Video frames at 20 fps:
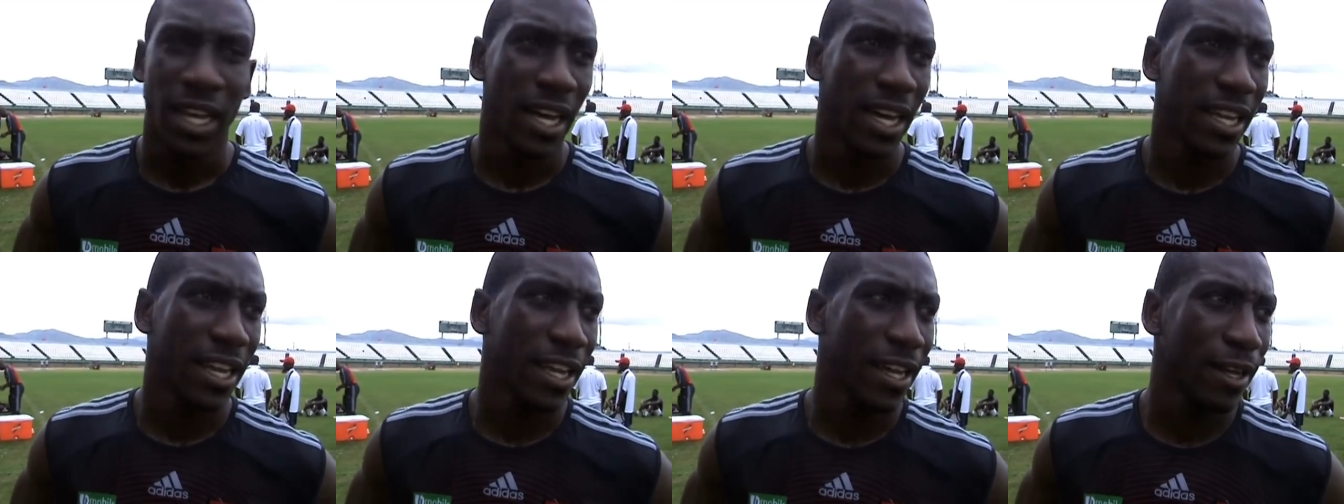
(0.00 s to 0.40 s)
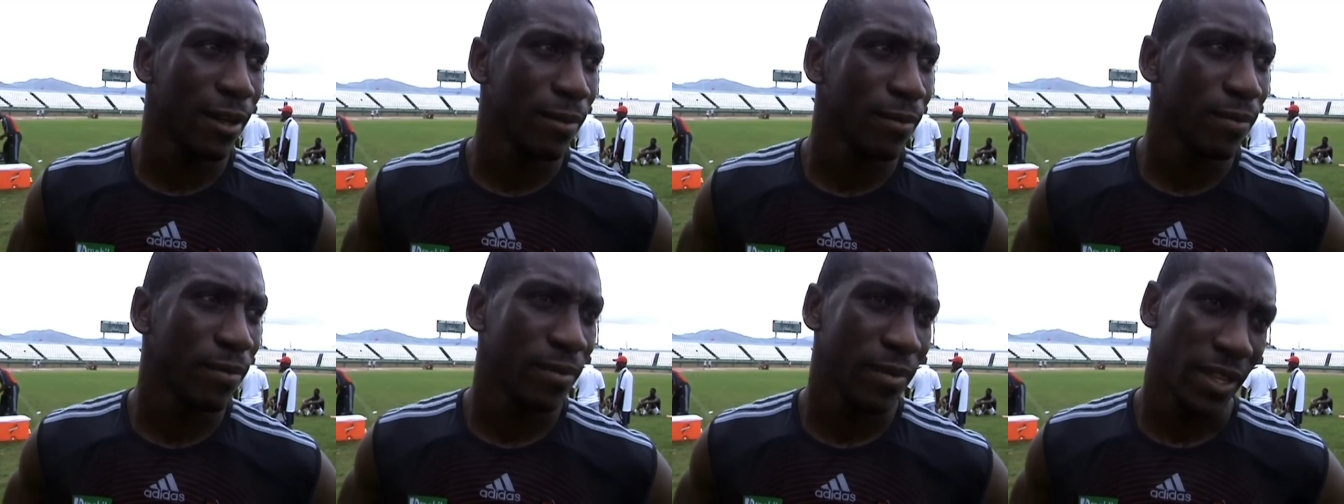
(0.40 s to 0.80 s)
and
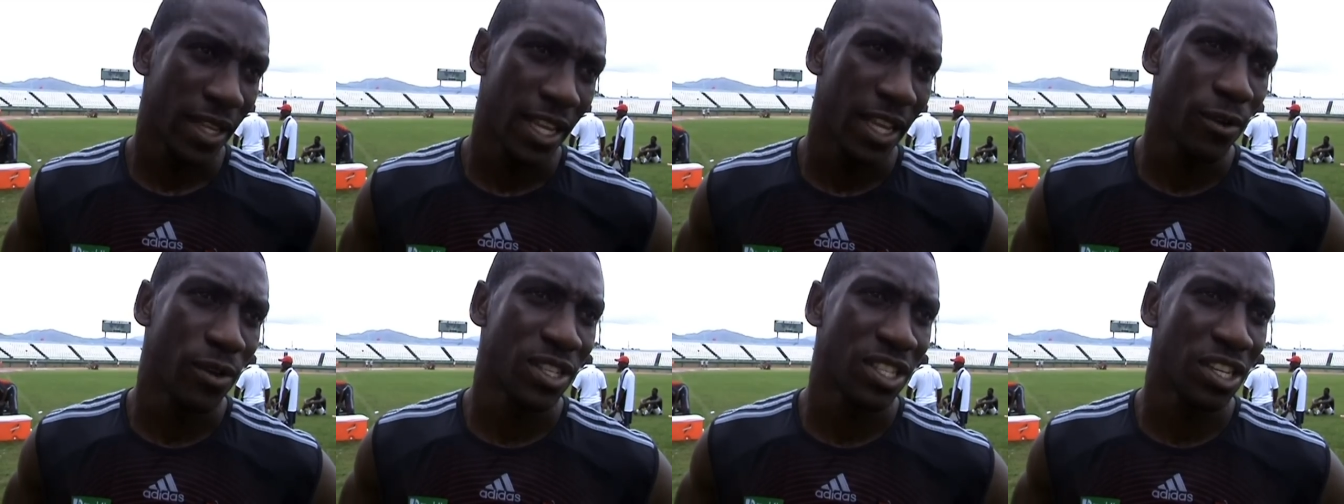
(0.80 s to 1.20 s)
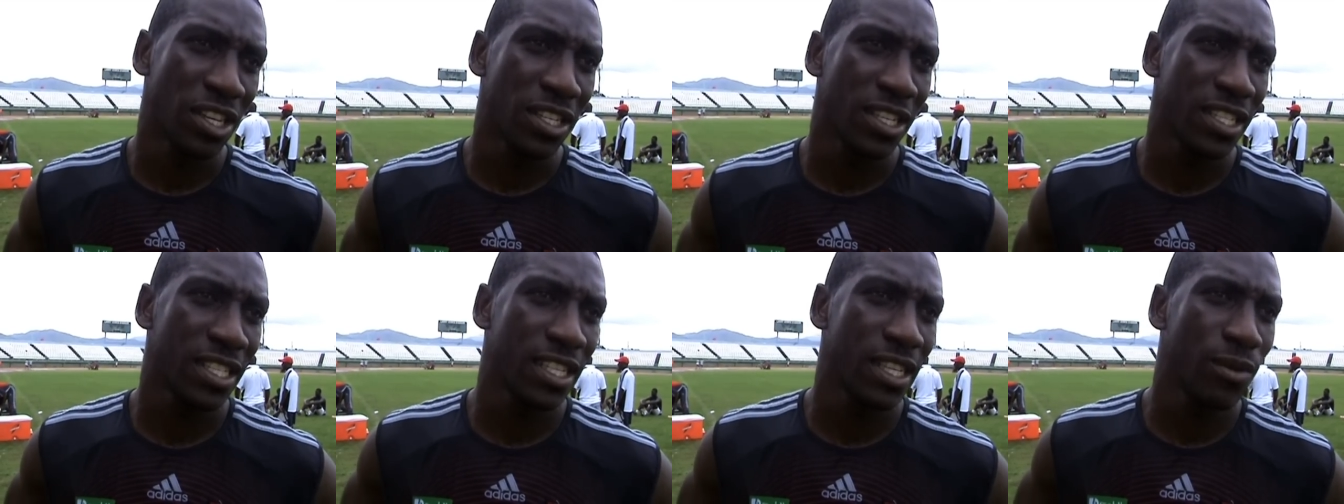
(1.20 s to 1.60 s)
um, it was good
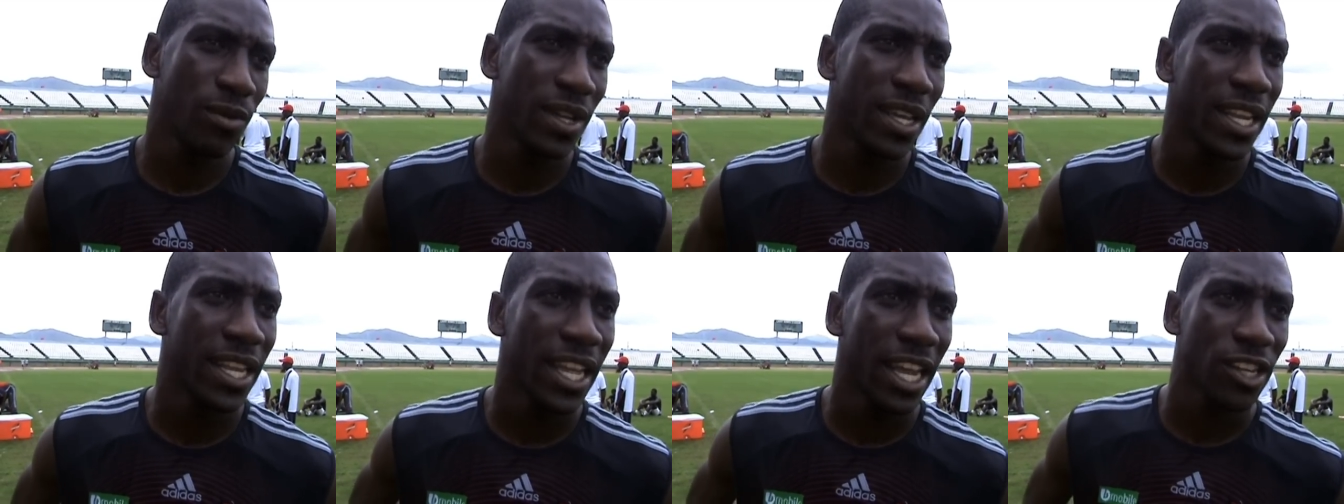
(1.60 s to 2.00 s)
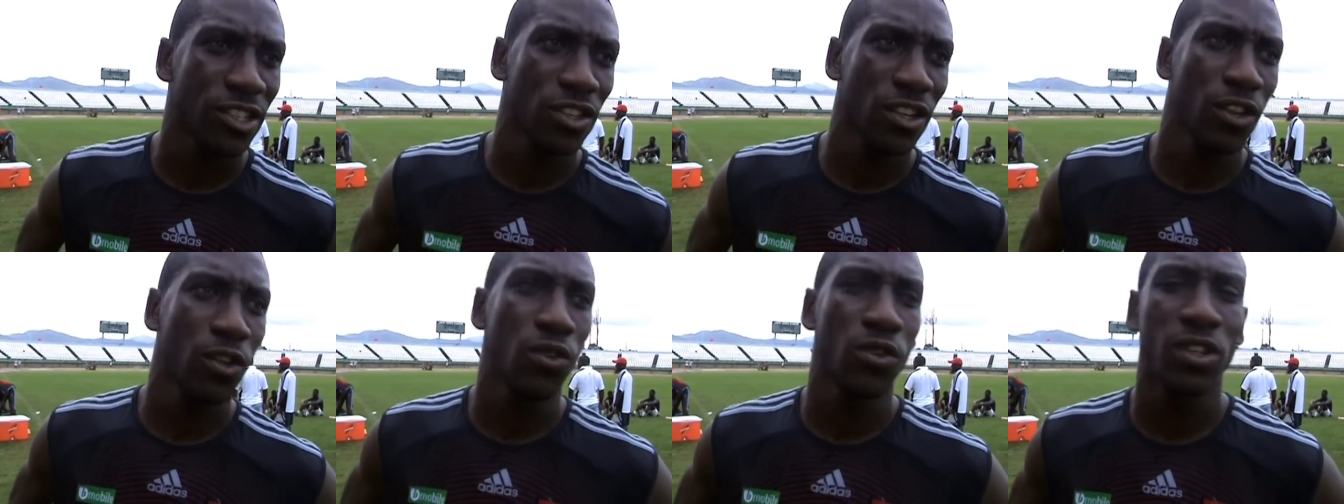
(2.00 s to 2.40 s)
to see we get the
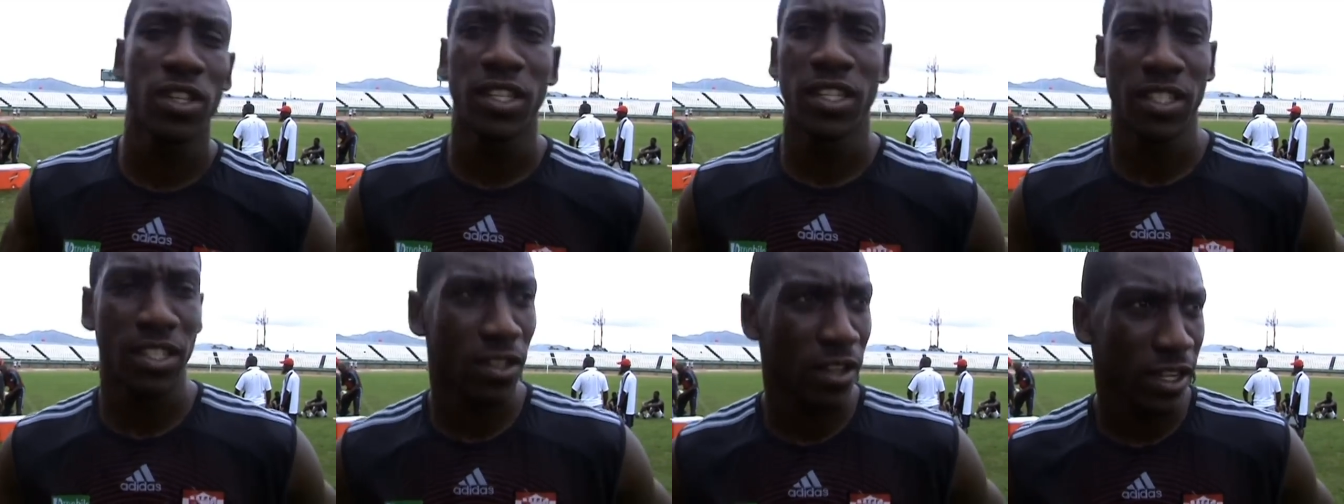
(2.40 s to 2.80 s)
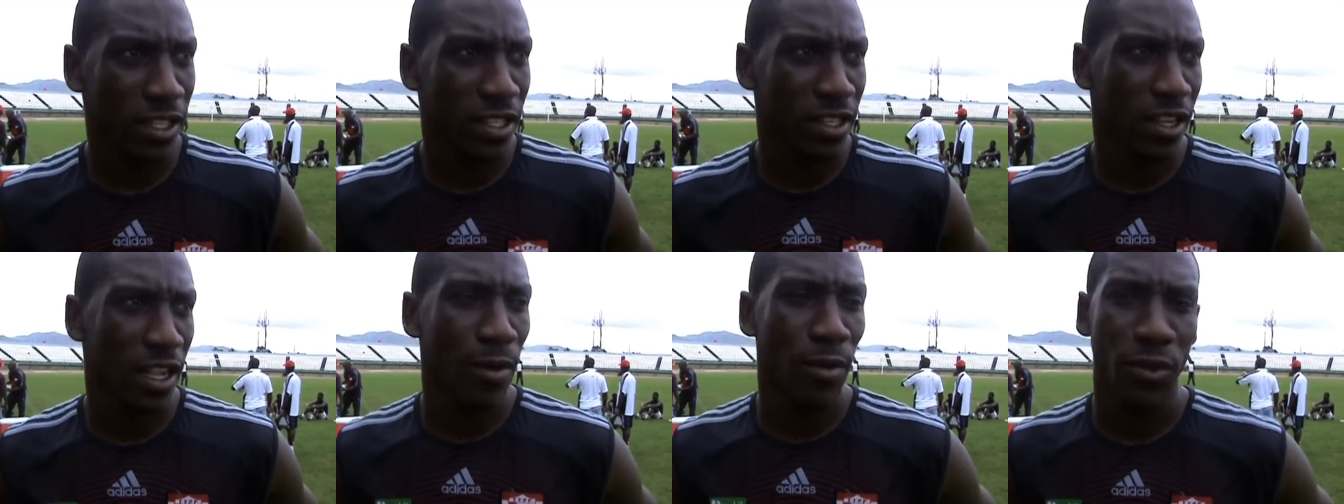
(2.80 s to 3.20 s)
extra goal to,
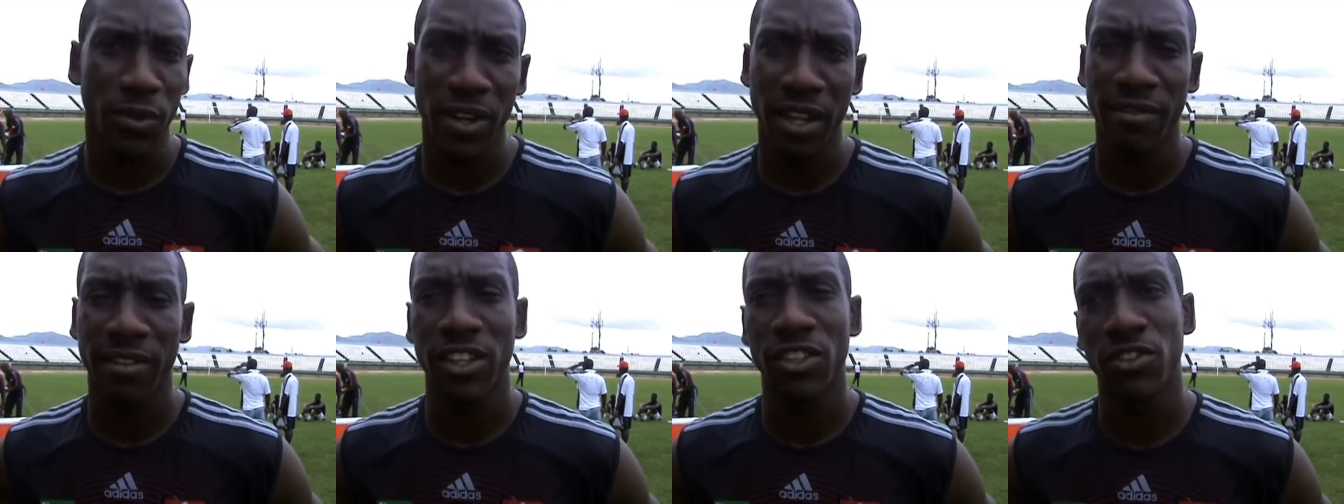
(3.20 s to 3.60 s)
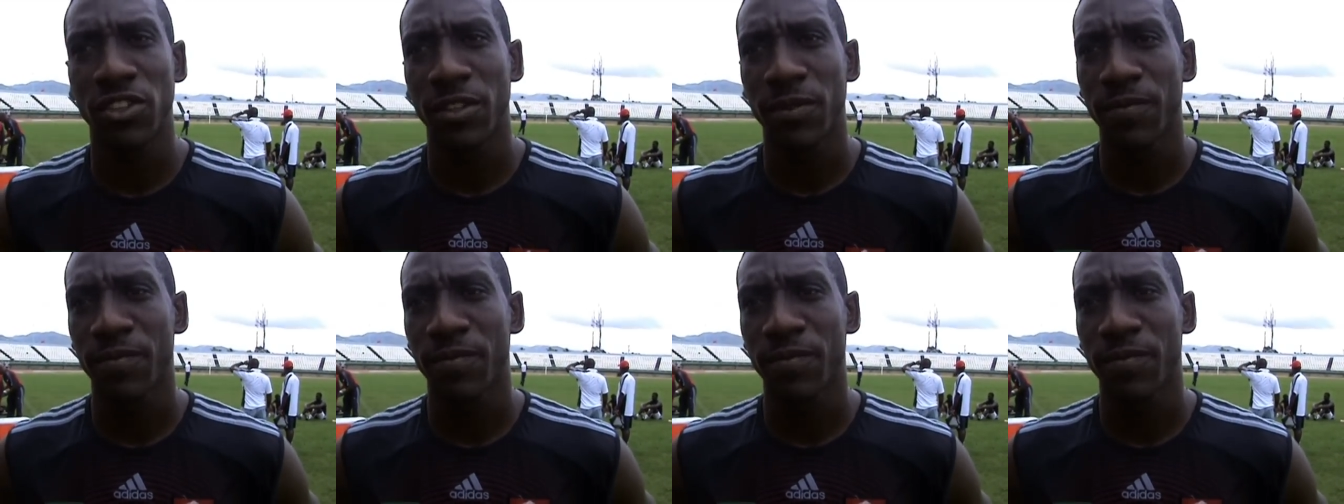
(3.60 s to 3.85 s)
to come over that victory.